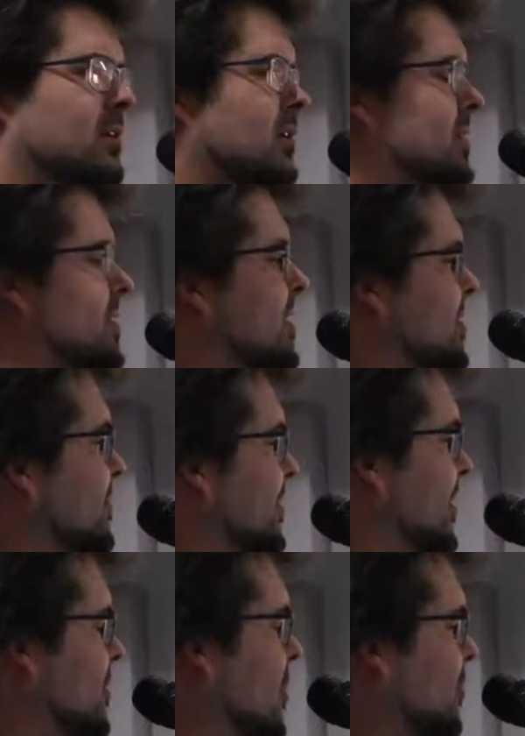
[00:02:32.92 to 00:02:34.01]
I said, so
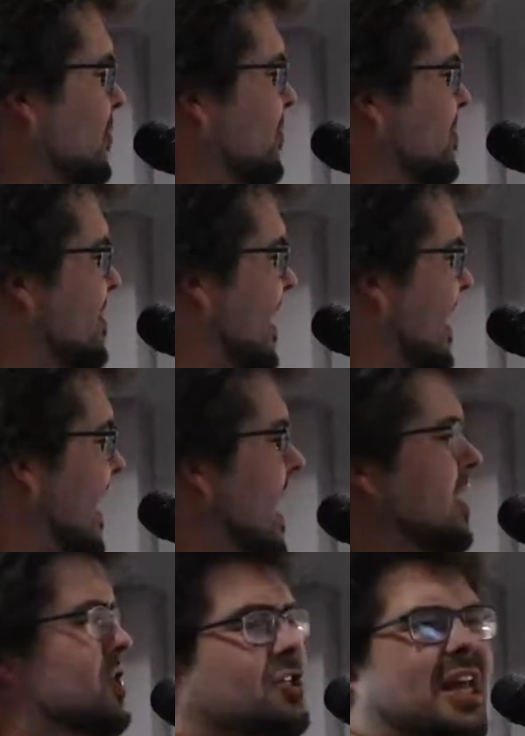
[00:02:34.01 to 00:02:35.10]
they can hold me.
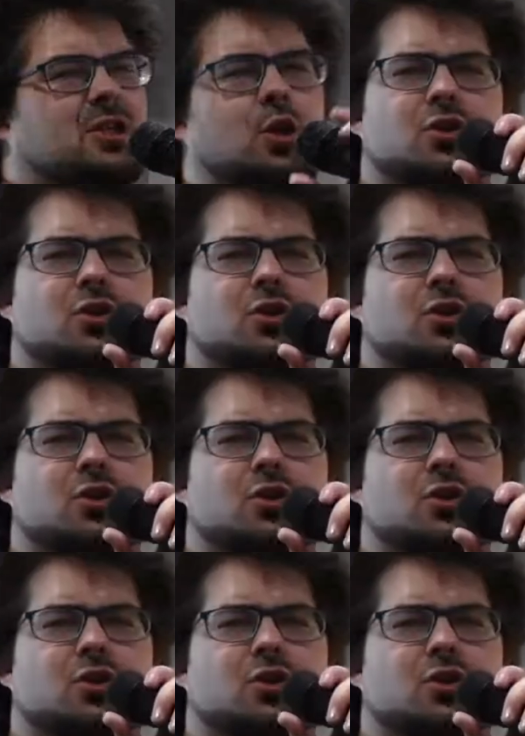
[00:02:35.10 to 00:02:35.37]
She said,